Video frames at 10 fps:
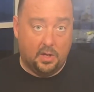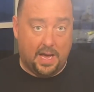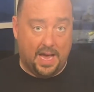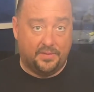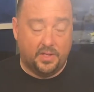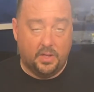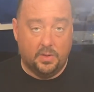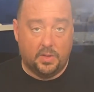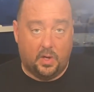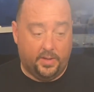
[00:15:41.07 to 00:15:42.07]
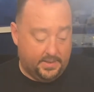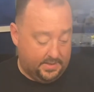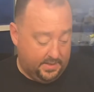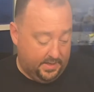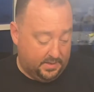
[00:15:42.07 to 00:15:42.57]
have to use all these
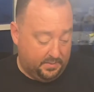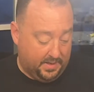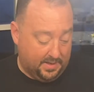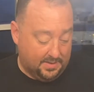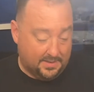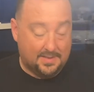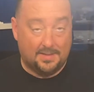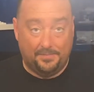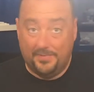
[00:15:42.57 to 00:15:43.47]
seeds, because